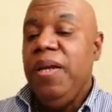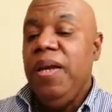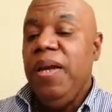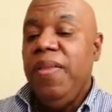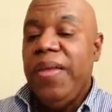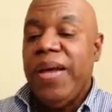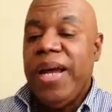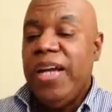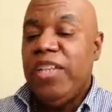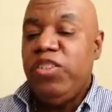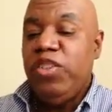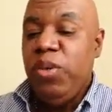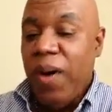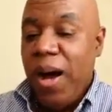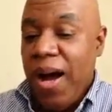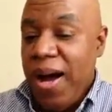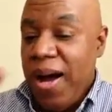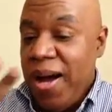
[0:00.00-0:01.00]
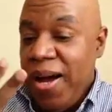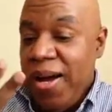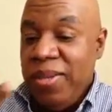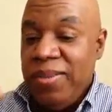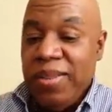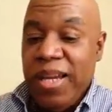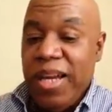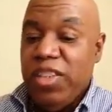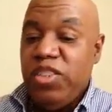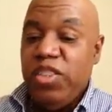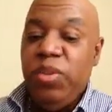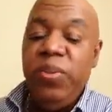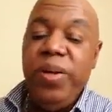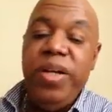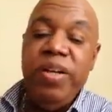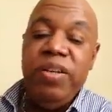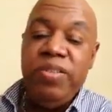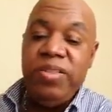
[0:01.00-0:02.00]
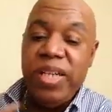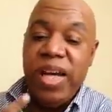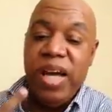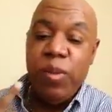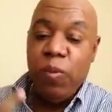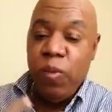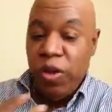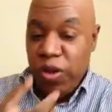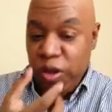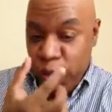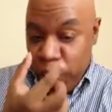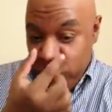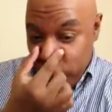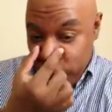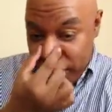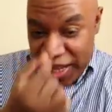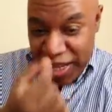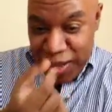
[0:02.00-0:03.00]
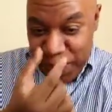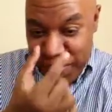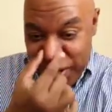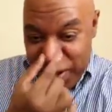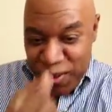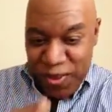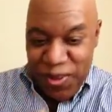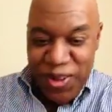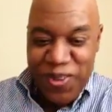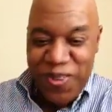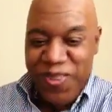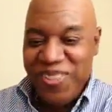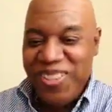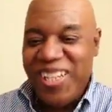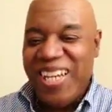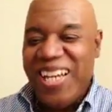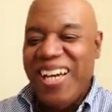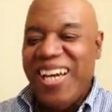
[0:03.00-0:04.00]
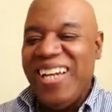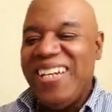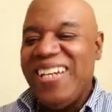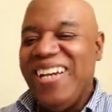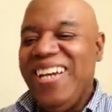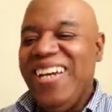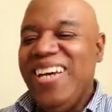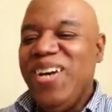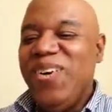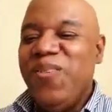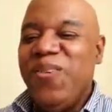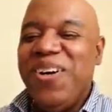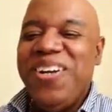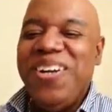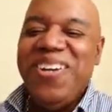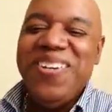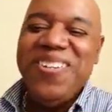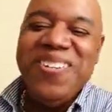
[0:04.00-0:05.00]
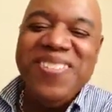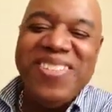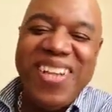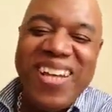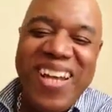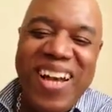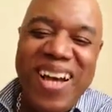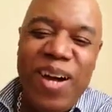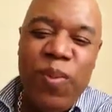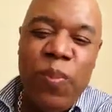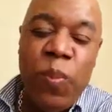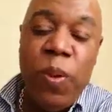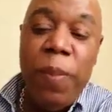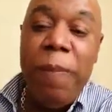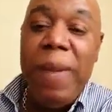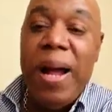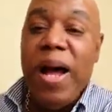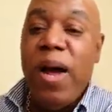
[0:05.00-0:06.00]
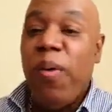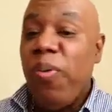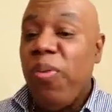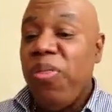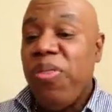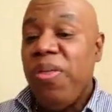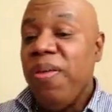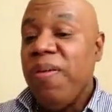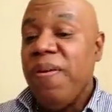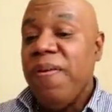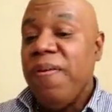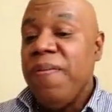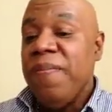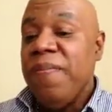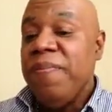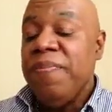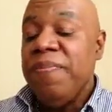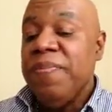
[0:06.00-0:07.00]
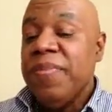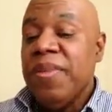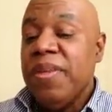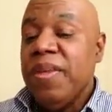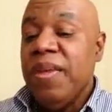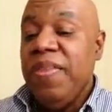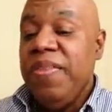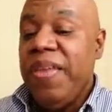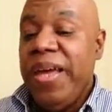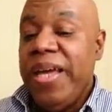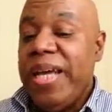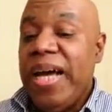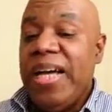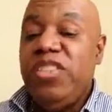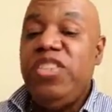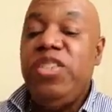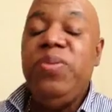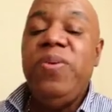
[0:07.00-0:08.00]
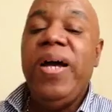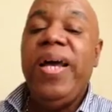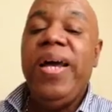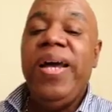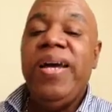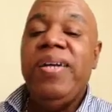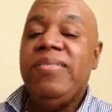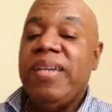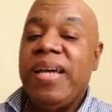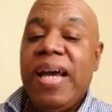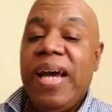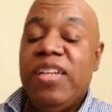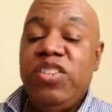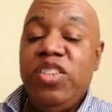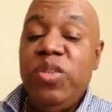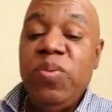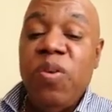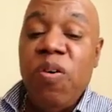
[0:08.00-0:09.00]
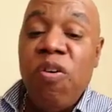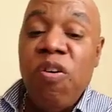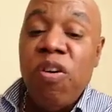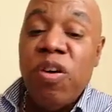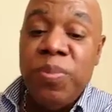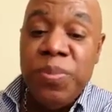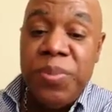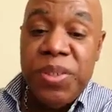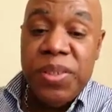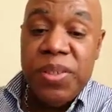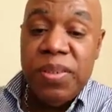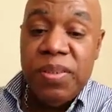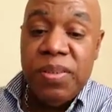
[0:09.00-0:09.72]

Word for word: They got two eyes, they got two ears, they got one nose, I got a big old nose. They got one nose, they got one mouth. They got two hands, they got two arms.